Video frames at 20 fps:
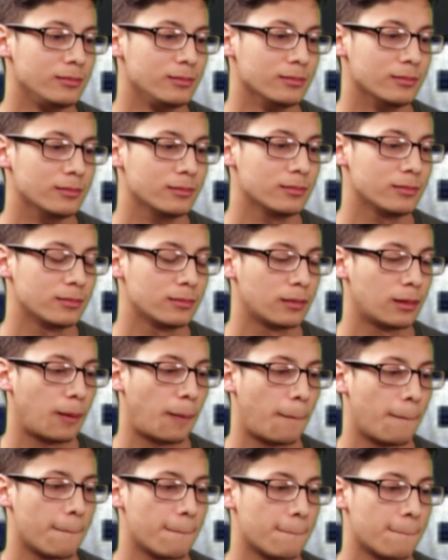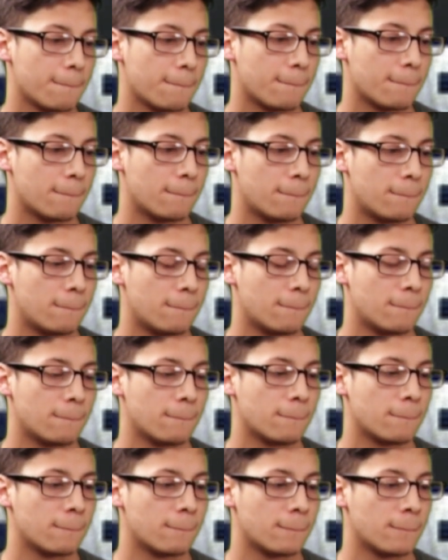
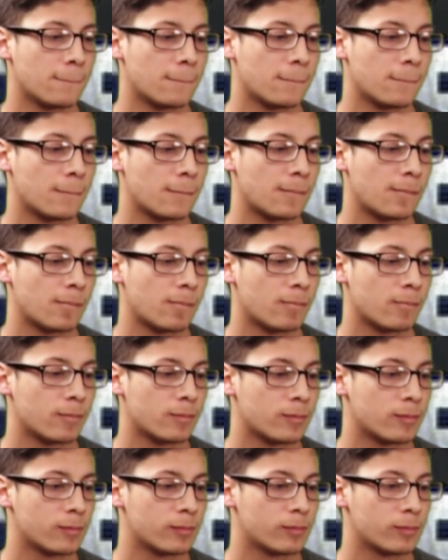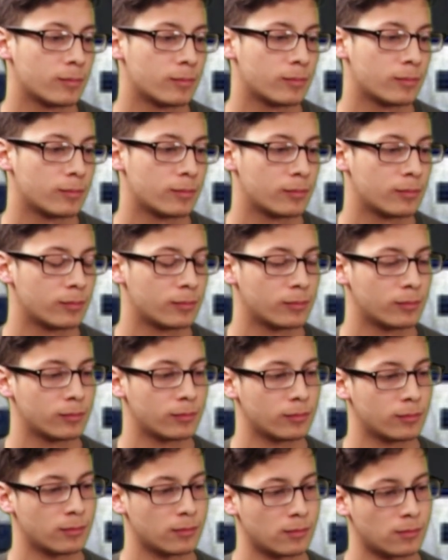
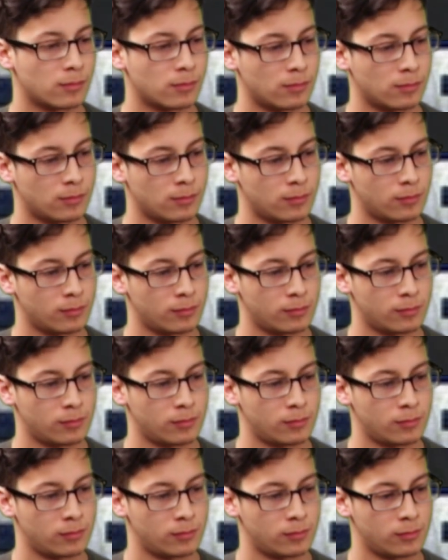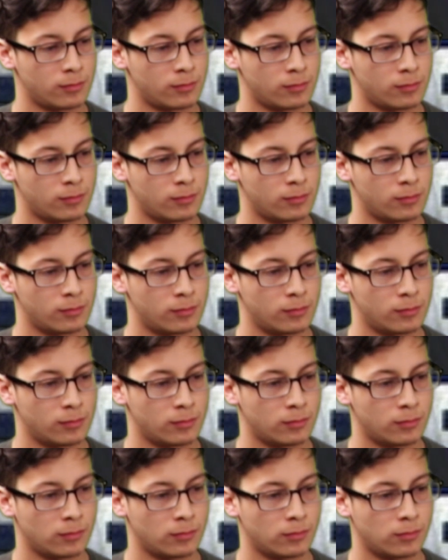
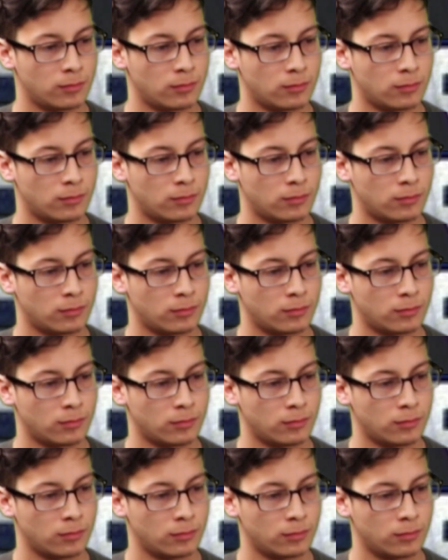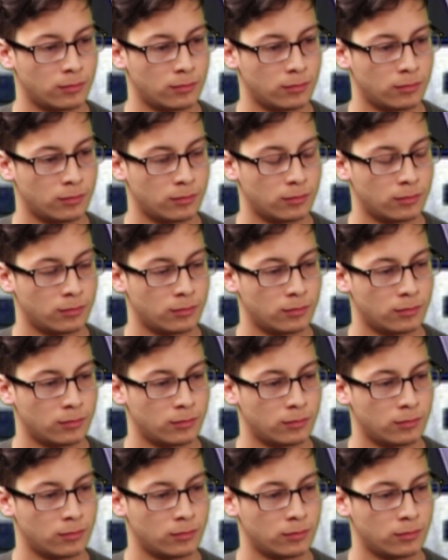No words are spoken by the person on screen.